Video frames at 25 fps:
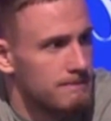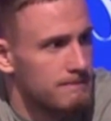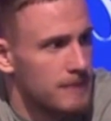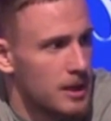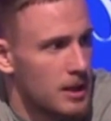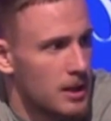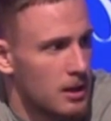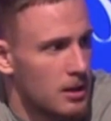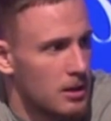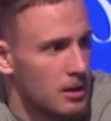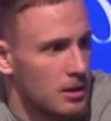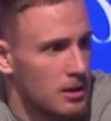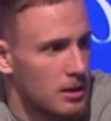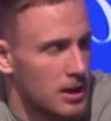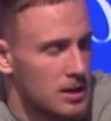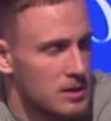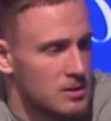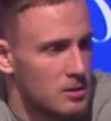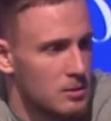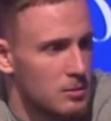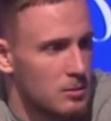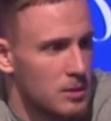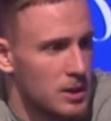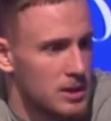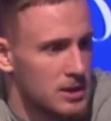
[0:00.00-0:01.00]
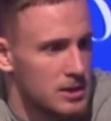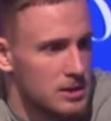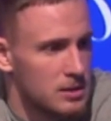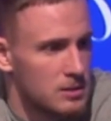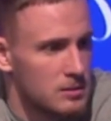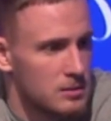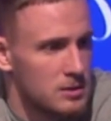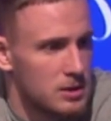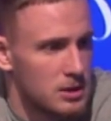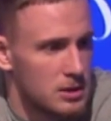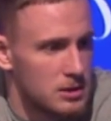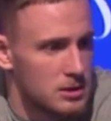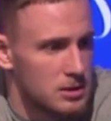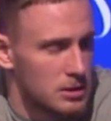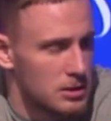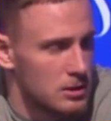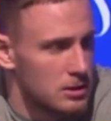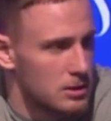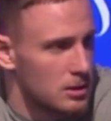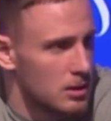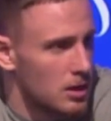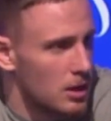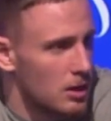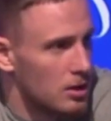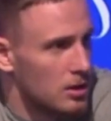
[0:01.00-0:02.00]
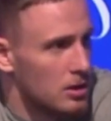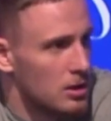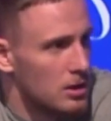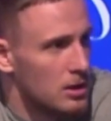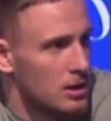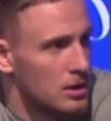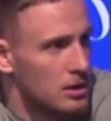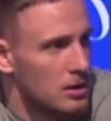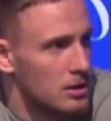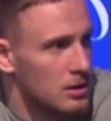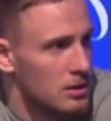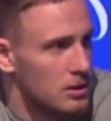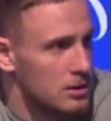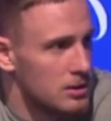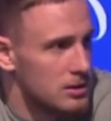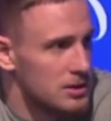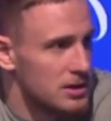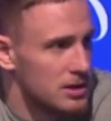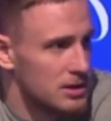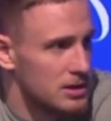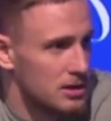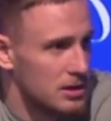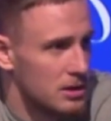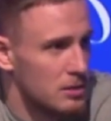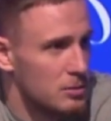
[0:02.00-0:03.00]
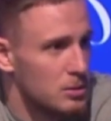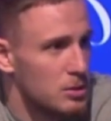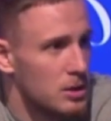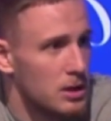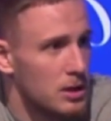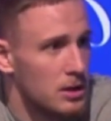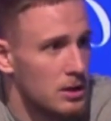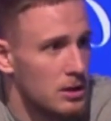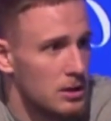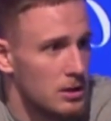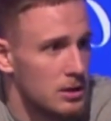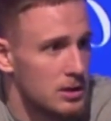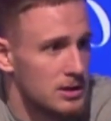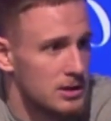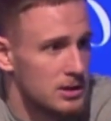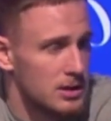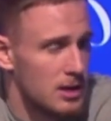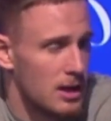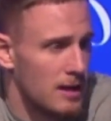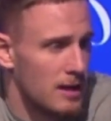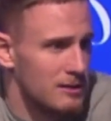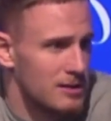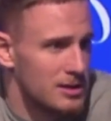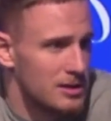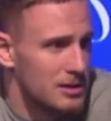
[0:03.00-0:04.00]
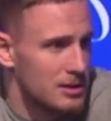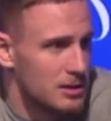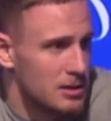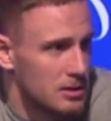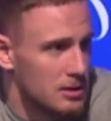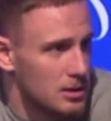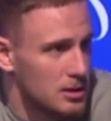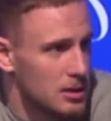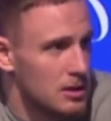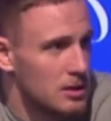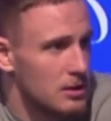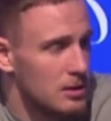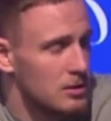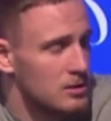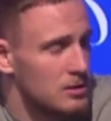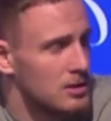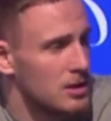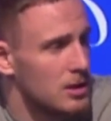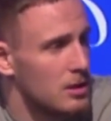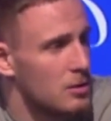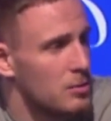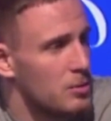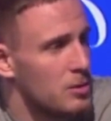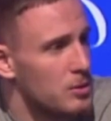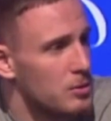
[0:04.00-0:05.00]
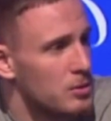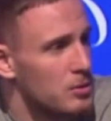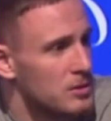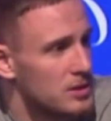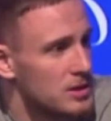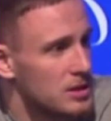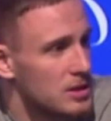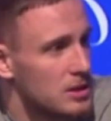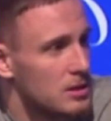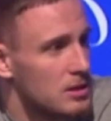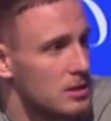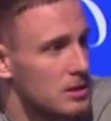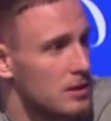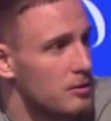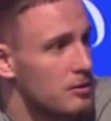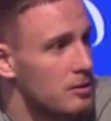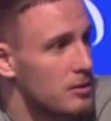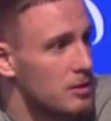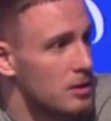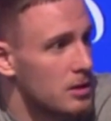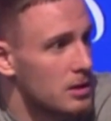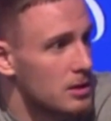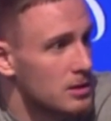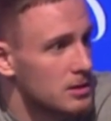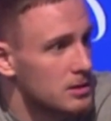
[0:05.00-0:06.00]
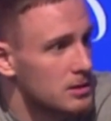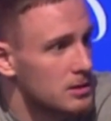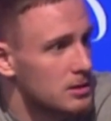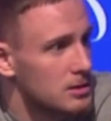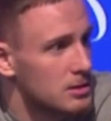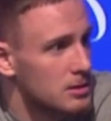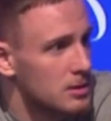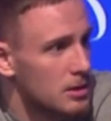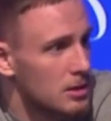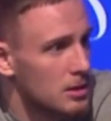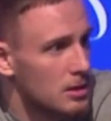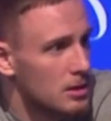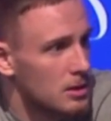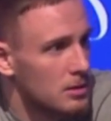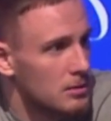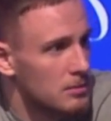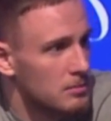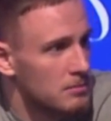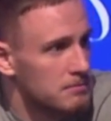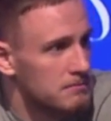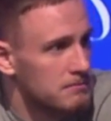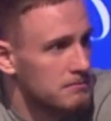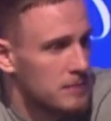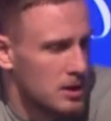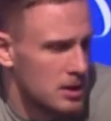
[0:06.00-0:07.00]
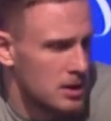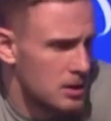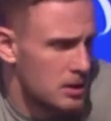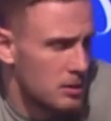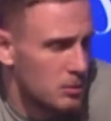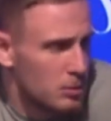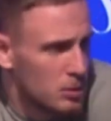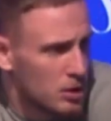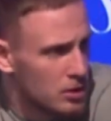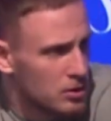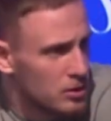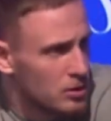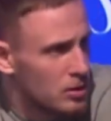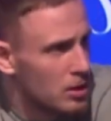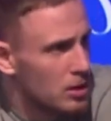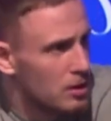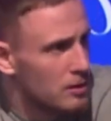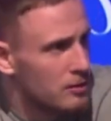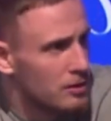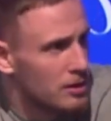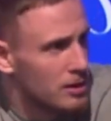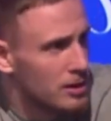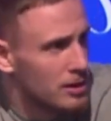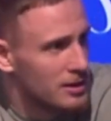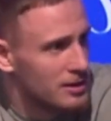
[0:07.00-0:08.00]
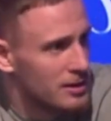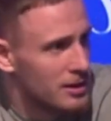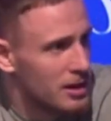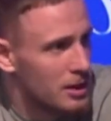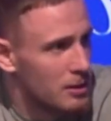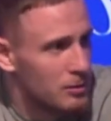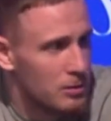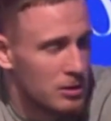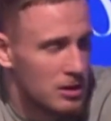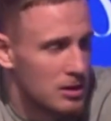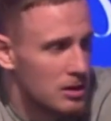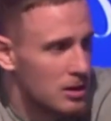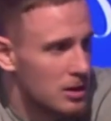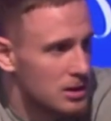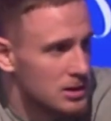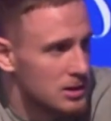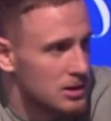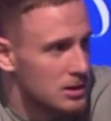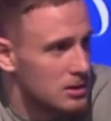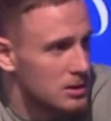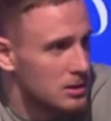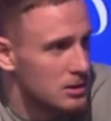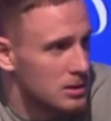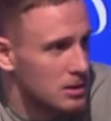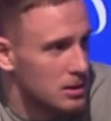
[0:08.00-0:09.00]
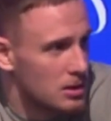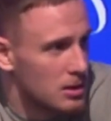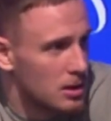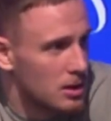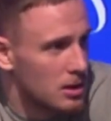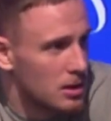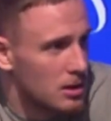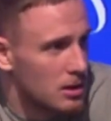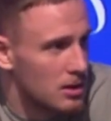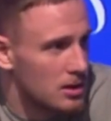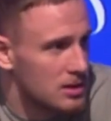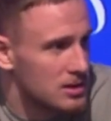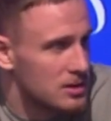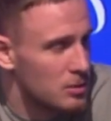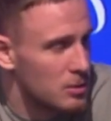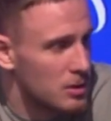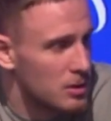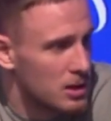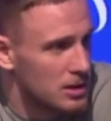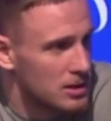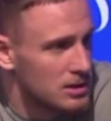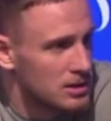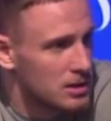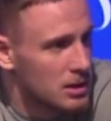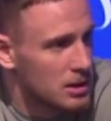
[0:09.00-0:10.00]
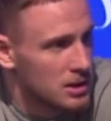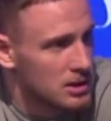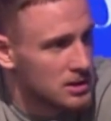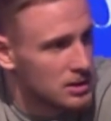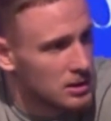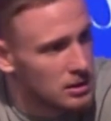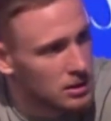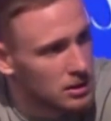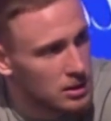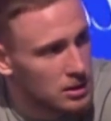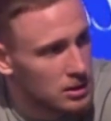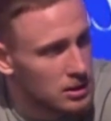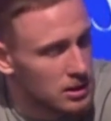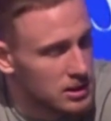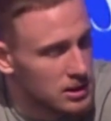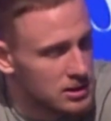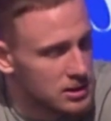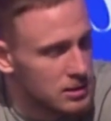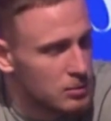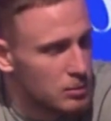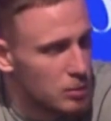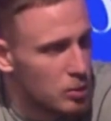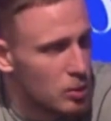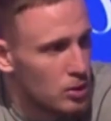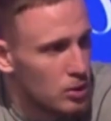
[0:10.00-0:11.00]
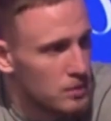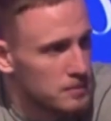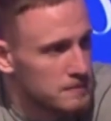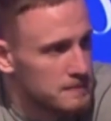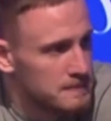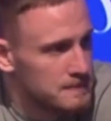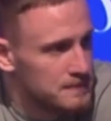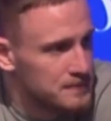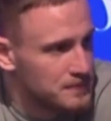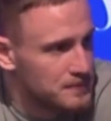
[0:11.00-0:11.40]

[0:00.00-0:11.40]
And I think that's what makes him such a, a good leader and such a good player because obviously he knows other people see different things. Um, and he can blow you off at any time, but he doesn't. And I think that's the biggest thing as a leader that's important.